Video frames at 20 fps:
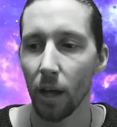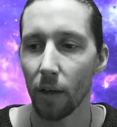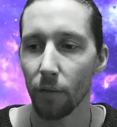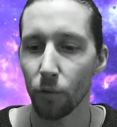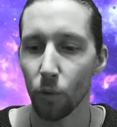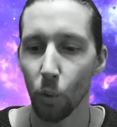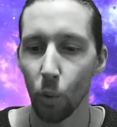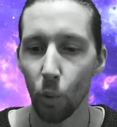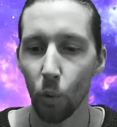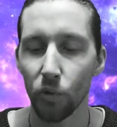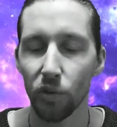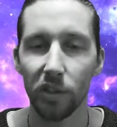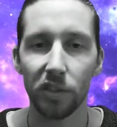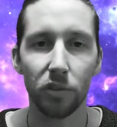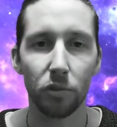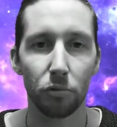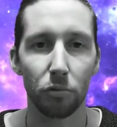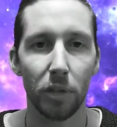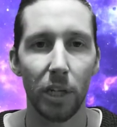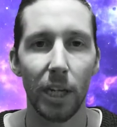caused this
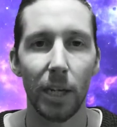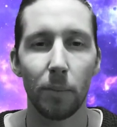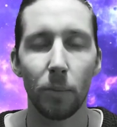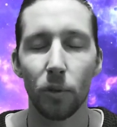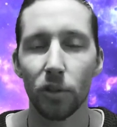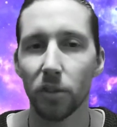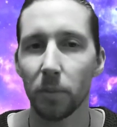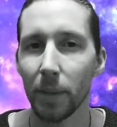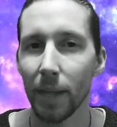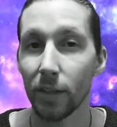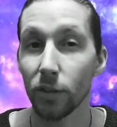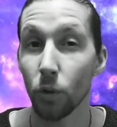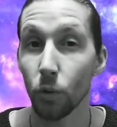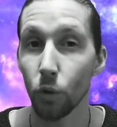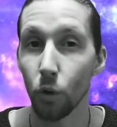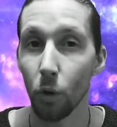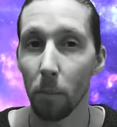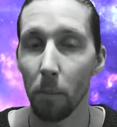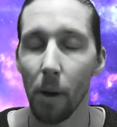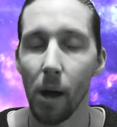dream or something that's on
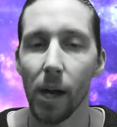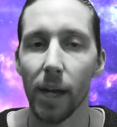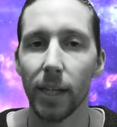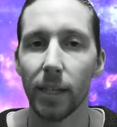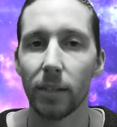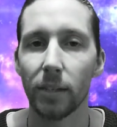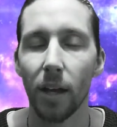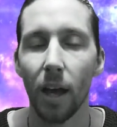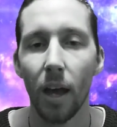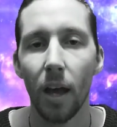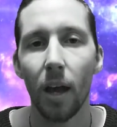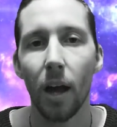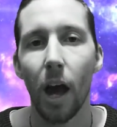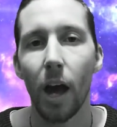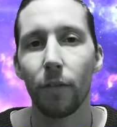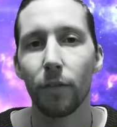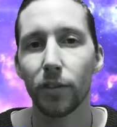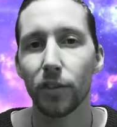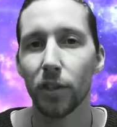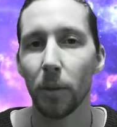your mind,
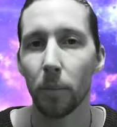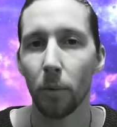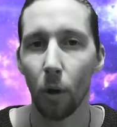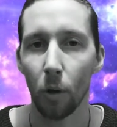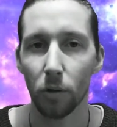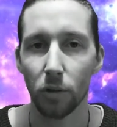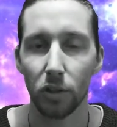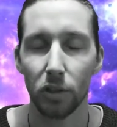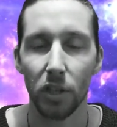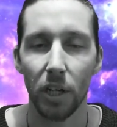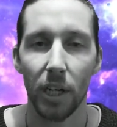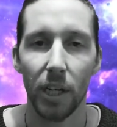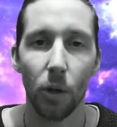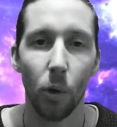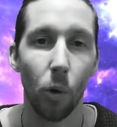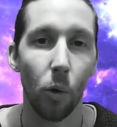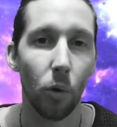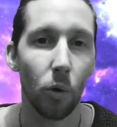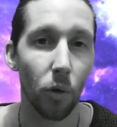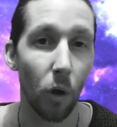either subconsciously
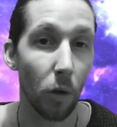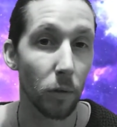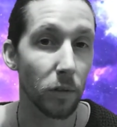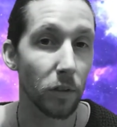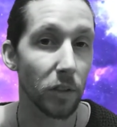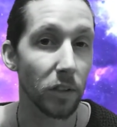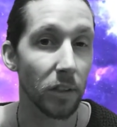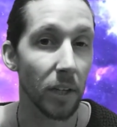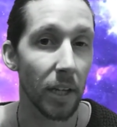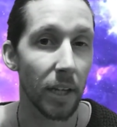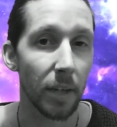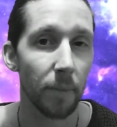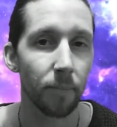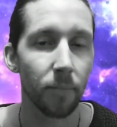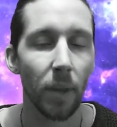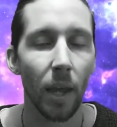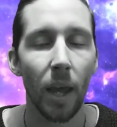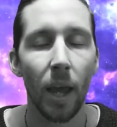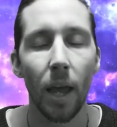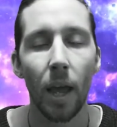or consciously.
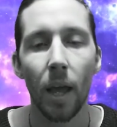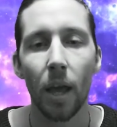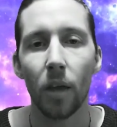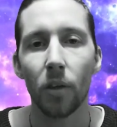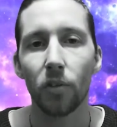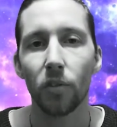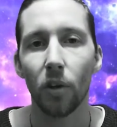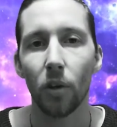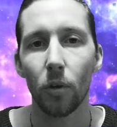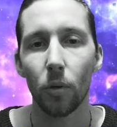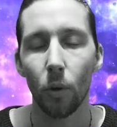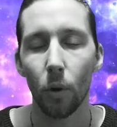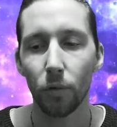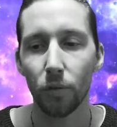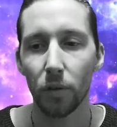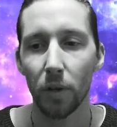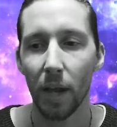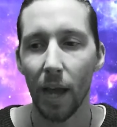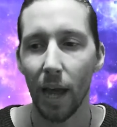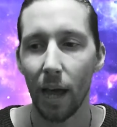So you
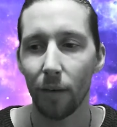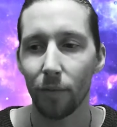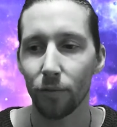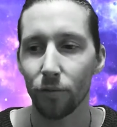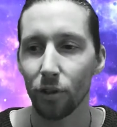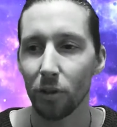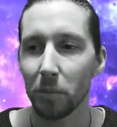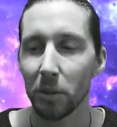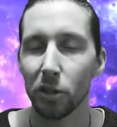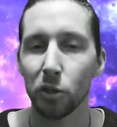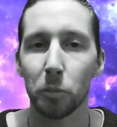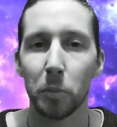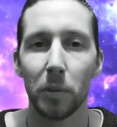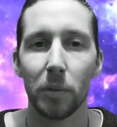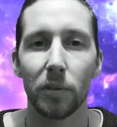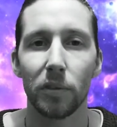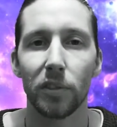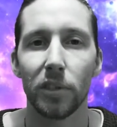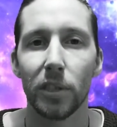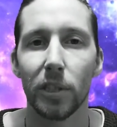often have dream
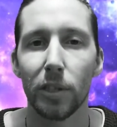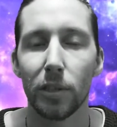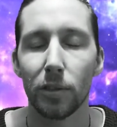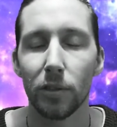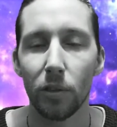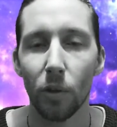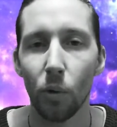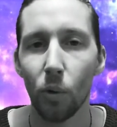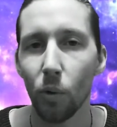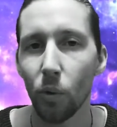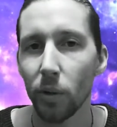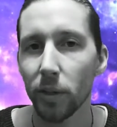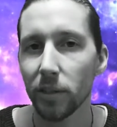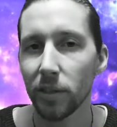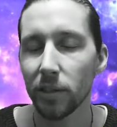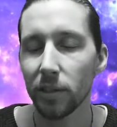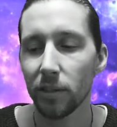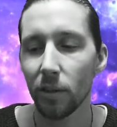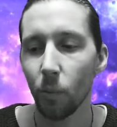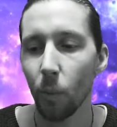experiences, or it's
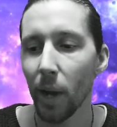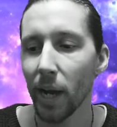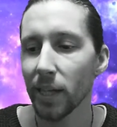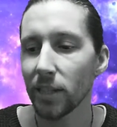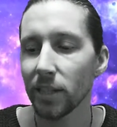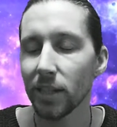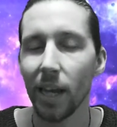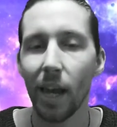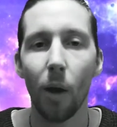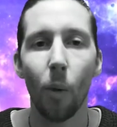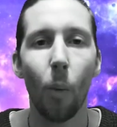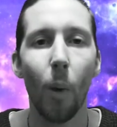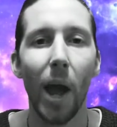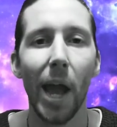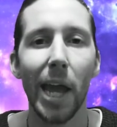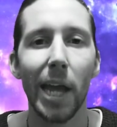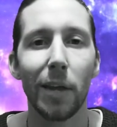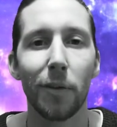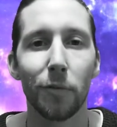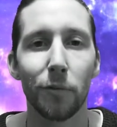just a way to get
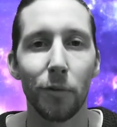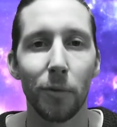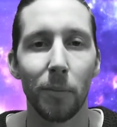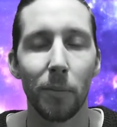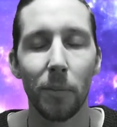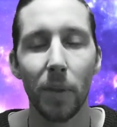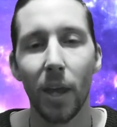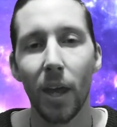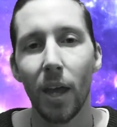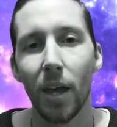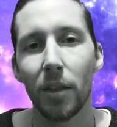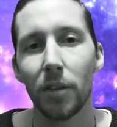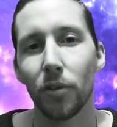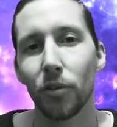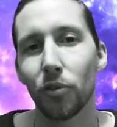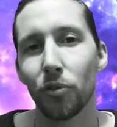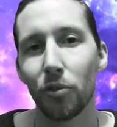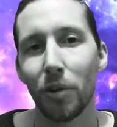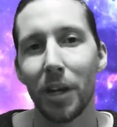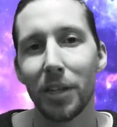away from the
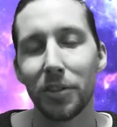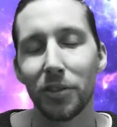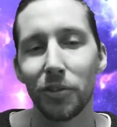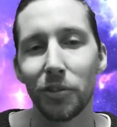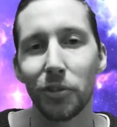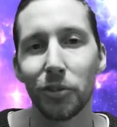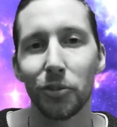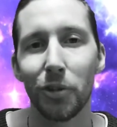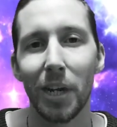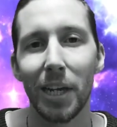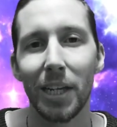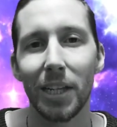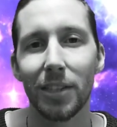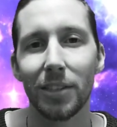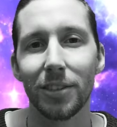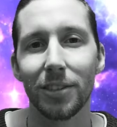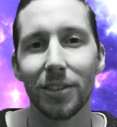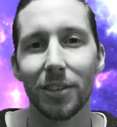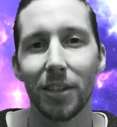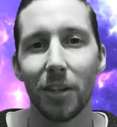stress and
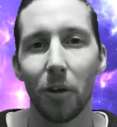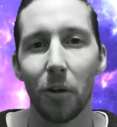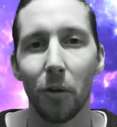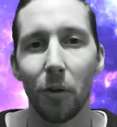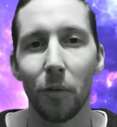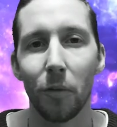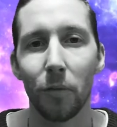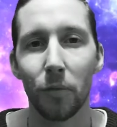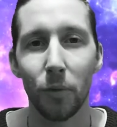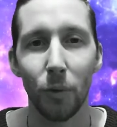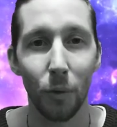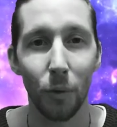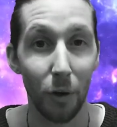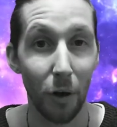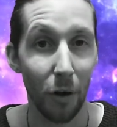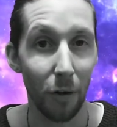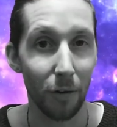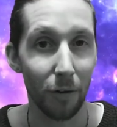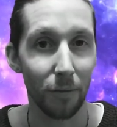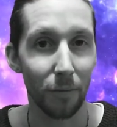strains of your
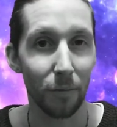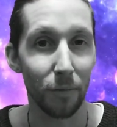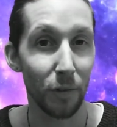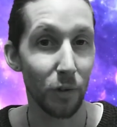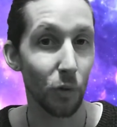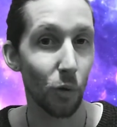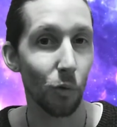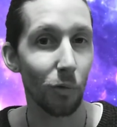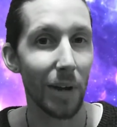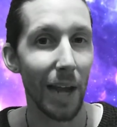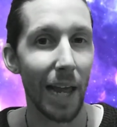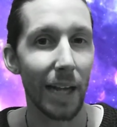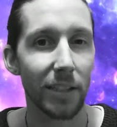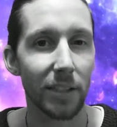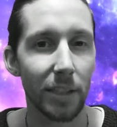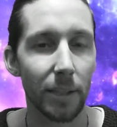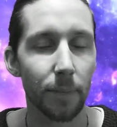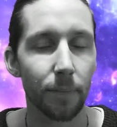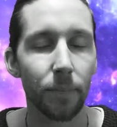current physical reality.